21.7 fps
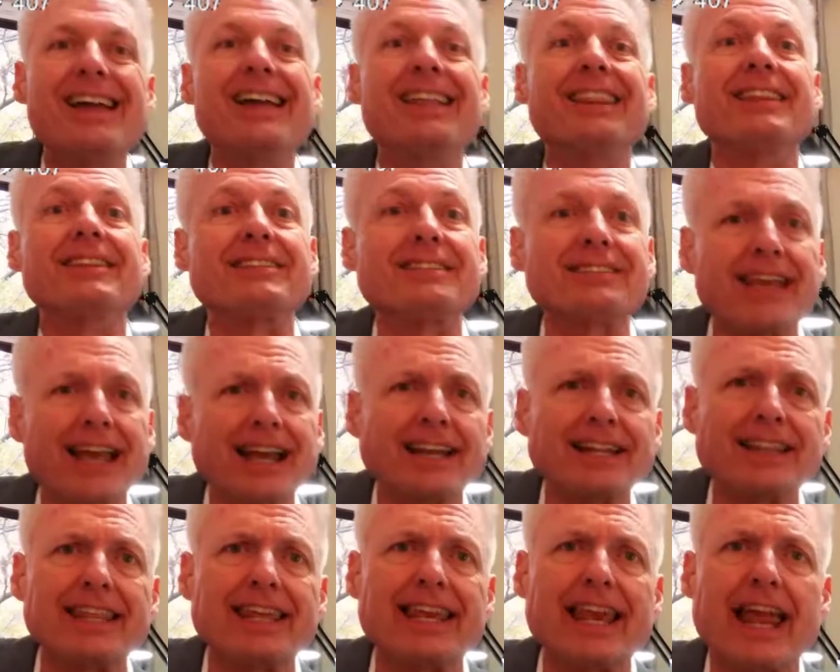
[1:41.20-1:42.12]
The
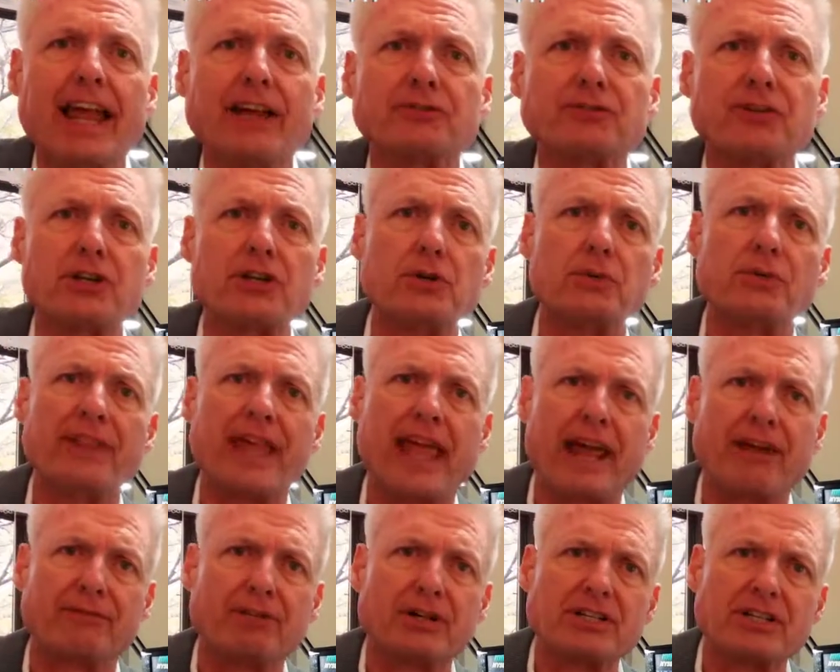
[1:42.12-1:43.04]
second thing has to do with
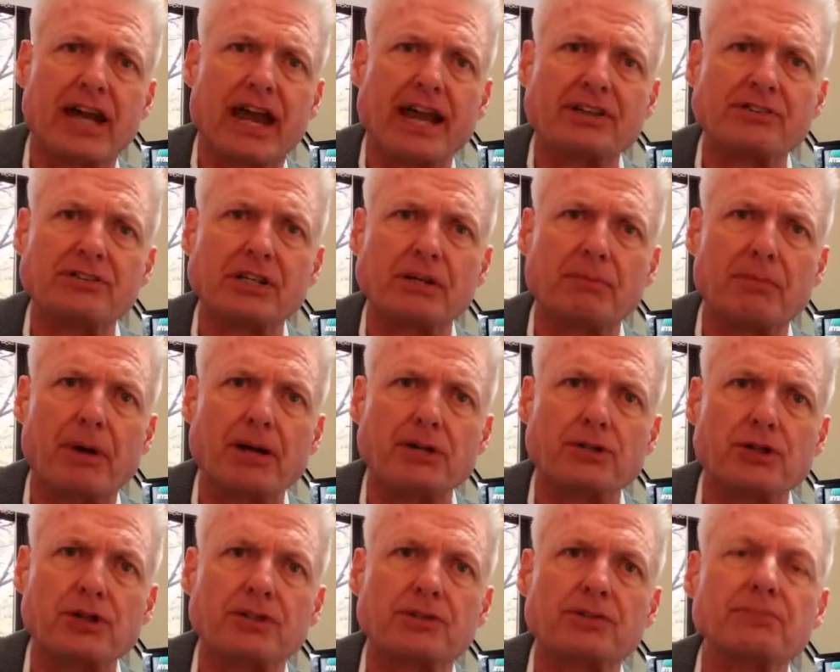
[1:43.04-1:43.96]
advertising
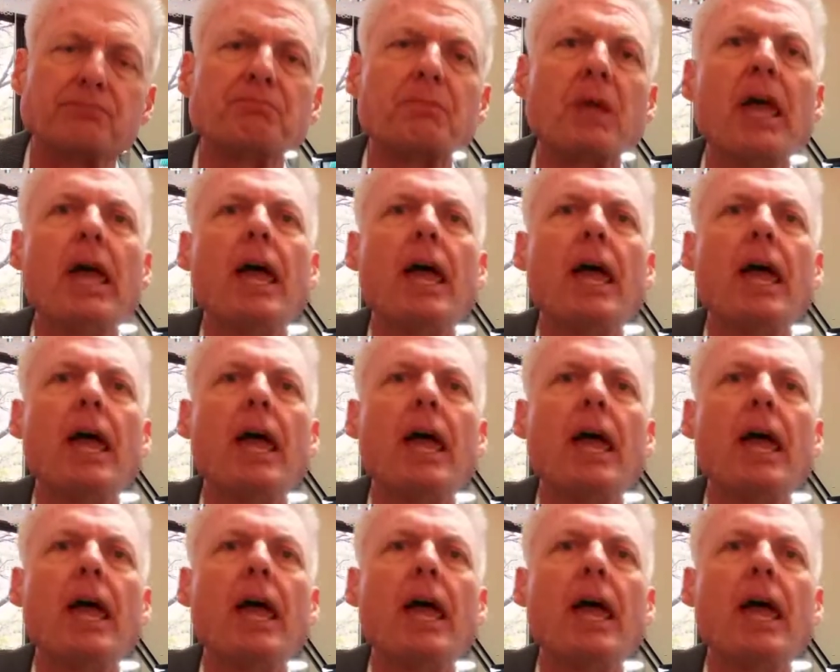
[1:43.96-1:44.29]
budgets.